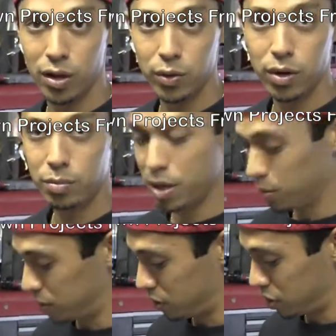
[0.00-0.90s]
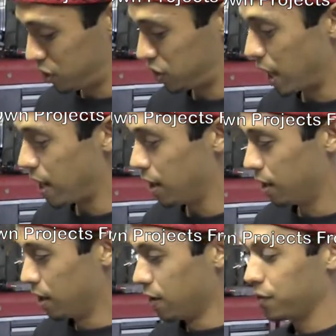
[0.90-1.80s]
You want to be able to just set it,
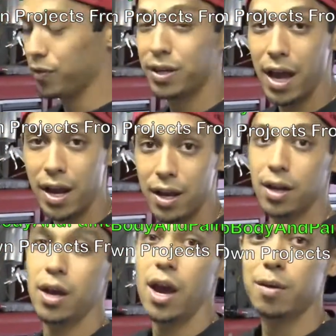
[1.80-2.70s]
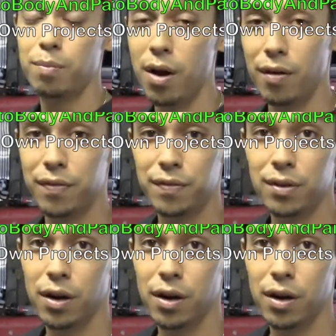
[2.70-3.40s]
forget it, and buff.